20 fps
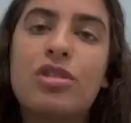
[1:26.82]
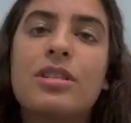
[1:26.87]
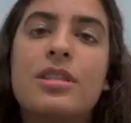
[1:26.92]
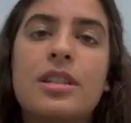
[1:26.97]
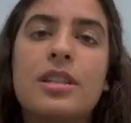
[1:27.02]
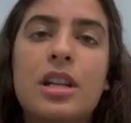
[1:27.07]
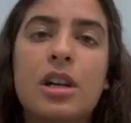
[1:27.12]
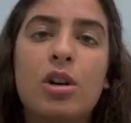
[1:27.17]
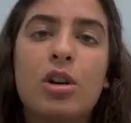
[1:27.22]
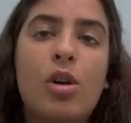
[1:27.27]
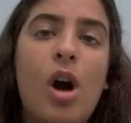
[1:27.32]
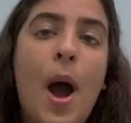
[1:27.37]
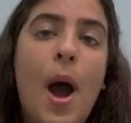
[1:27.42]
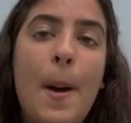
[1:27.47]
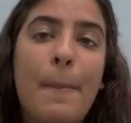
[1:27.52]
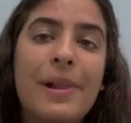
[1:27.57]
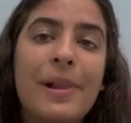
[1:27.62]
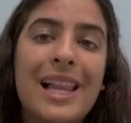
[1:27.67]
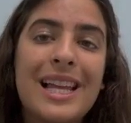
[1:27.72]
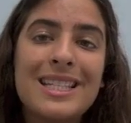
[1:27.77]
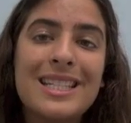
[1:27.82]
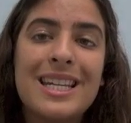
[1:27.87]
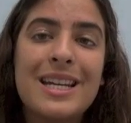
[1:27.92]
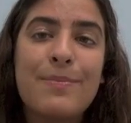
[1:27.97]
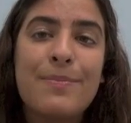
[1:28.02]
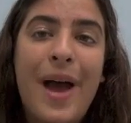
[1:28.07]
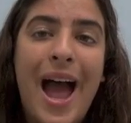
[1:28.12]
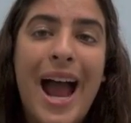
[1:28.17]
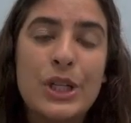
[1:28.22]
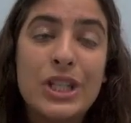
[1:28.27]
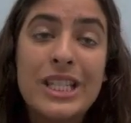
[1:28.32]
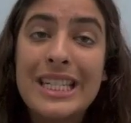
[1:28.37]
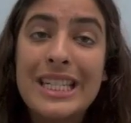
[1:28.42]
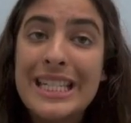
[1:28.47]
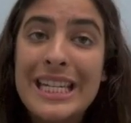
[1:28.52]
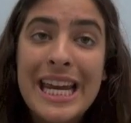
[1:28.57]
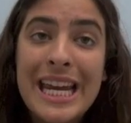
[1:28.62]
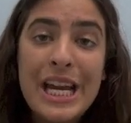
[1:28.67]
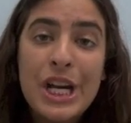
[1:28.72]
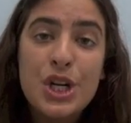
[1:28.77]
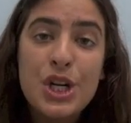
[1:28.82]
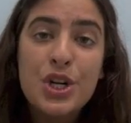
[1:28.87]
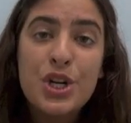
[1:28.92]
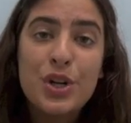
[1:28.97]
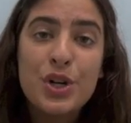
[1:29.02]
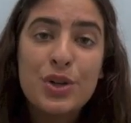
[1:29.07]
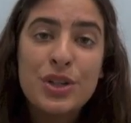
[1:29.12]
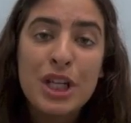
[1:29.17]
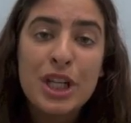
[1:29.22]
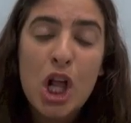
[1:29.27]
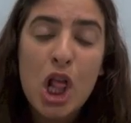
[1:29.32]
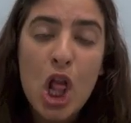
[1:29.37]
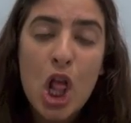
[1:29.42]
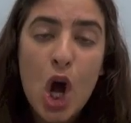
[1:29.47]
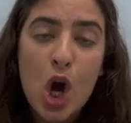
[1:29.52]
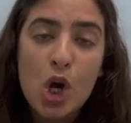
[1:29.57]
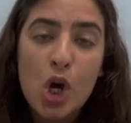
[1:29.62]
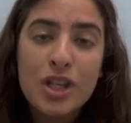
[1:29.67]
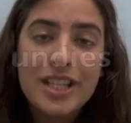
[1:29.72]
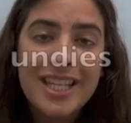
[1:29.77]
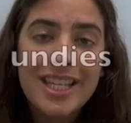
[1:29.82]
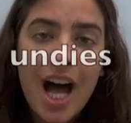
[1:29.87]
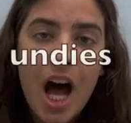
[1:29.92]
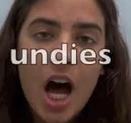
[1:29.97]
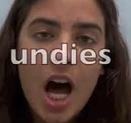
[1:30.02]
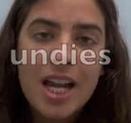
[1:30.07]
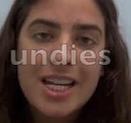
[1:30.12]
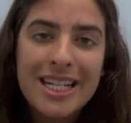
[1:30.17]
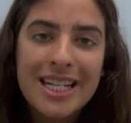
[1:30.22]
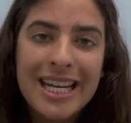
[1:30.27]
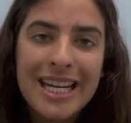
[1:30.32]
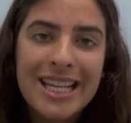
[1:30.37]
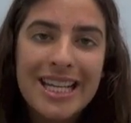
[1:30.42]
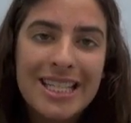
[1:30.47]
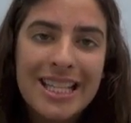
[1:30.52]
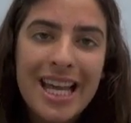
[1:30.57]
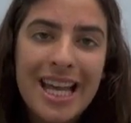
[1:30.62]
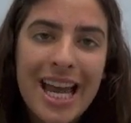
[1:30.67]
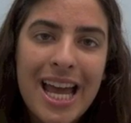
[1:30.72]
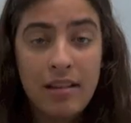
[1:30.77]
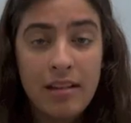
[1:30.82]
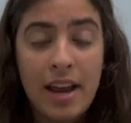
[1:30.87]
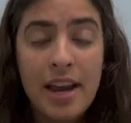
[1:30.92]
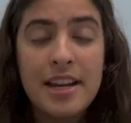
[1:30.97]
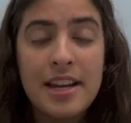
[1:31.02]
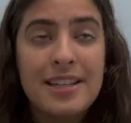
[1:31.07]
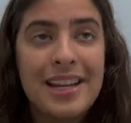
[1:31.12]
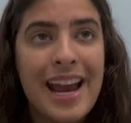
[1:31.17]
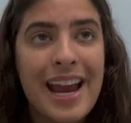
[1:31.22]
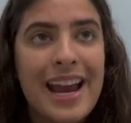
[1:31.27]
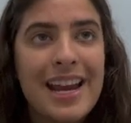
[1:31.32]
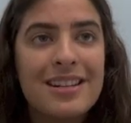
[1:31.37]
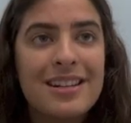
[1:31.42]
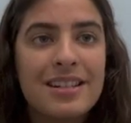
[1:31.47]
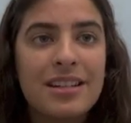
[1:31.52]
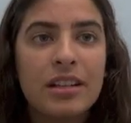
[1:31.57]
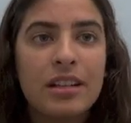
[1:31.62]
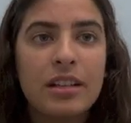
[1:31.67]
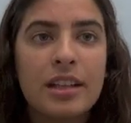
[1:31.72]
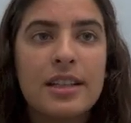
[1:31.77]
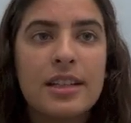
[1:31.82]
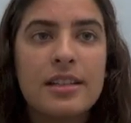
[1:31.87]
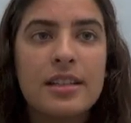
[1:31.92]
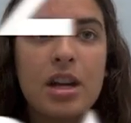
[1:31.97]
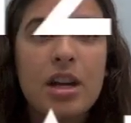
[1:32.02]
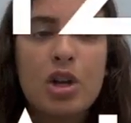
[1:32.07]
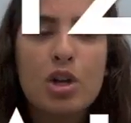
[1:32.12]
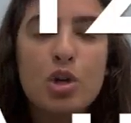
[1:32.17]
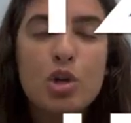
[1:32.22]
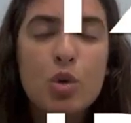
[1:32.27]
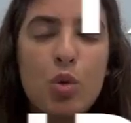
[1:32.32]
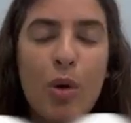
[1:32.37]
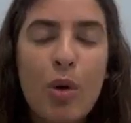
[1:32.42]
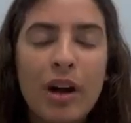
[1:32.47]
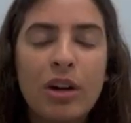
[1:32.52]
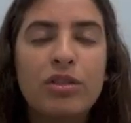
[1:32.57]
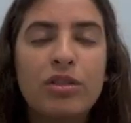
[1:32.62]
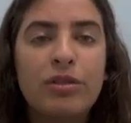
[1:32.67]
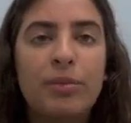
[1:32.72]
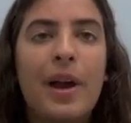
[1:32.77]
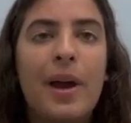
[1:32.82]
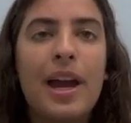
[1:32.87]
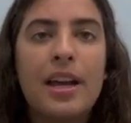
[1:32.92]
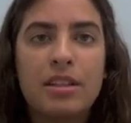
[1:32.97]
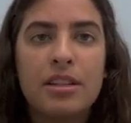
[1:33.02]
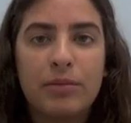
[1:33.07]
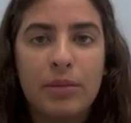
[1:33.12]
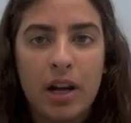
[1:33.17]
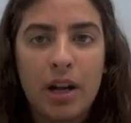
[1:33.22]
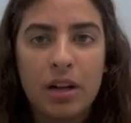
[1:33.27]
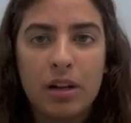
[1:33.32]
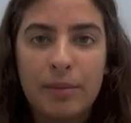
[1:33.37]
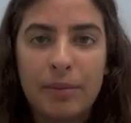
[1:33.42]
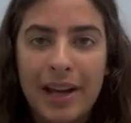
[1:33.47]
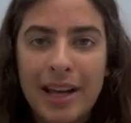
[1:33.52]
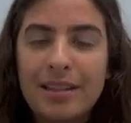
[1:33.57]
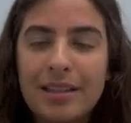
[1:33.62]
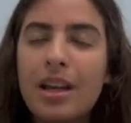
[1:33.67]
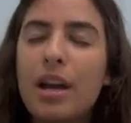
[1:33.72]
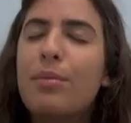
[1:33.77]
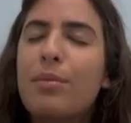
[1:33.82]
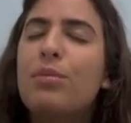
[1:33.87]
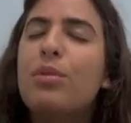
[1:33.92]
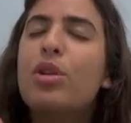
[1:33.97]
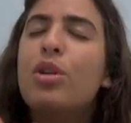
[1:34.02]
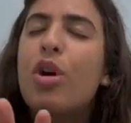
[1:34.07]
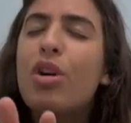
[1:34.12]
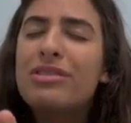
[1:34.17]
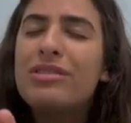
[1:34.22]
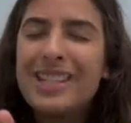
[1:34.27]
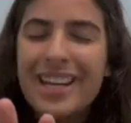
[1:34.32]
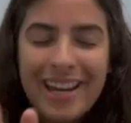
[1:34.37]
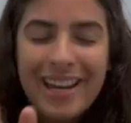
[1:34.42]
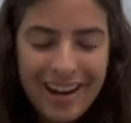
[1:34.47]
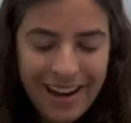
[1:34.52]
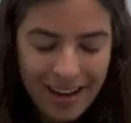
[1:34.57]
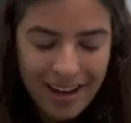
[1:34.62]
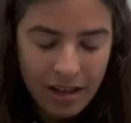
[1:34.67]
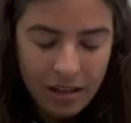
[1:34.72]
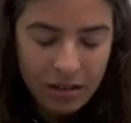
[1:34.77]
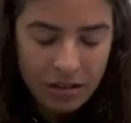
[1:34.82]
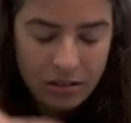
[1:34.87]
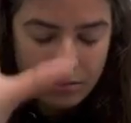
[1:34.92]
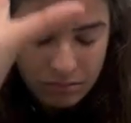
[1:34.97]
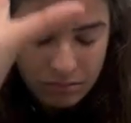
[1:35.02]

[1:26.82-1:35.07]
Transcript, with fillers: steal plastic bags, tissues, clothes, undies. He's eaten at least 12 pairs of my underpants. I'm not kidding.